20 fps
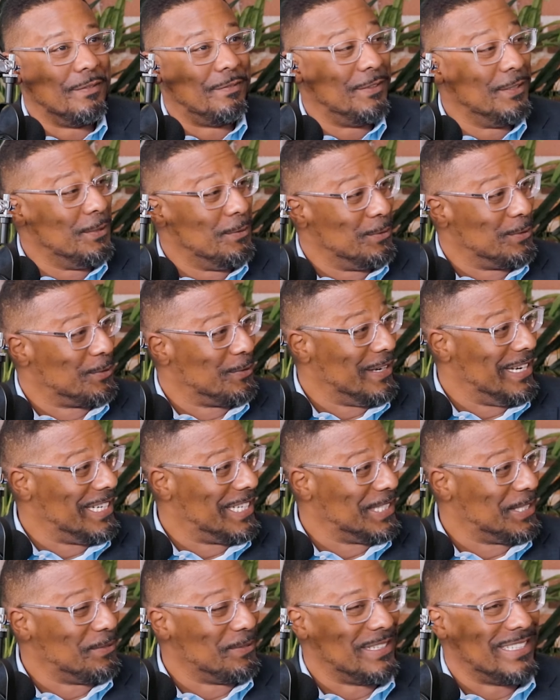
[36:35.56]
the food was great
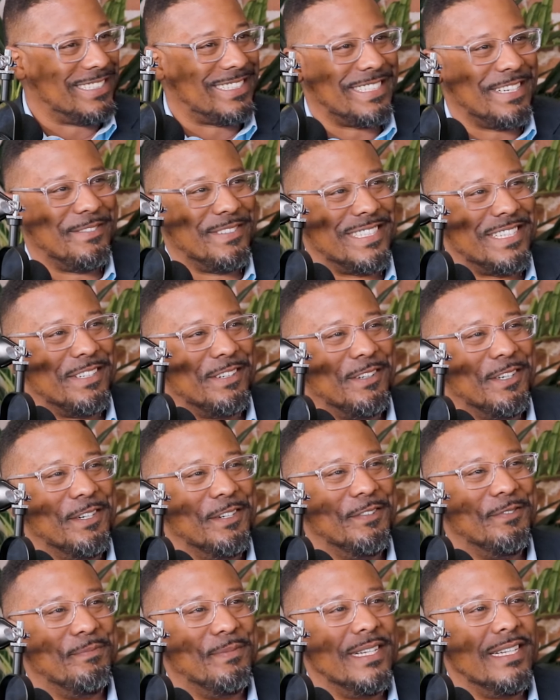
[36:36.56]
because it was at 7th and
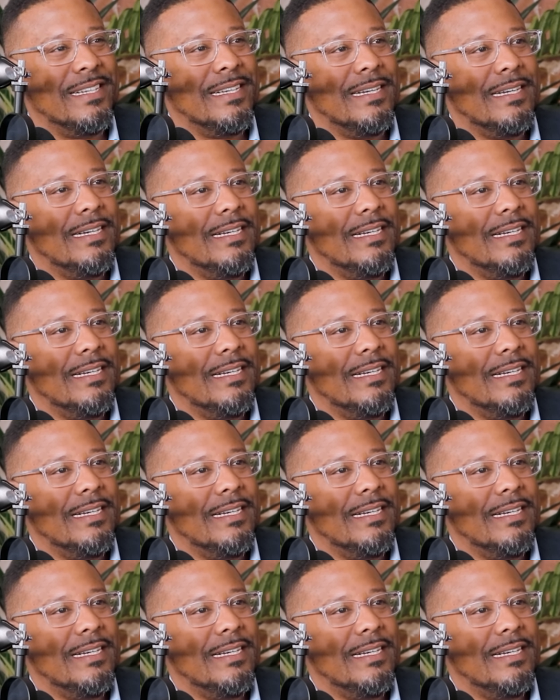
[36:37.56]
Grove, but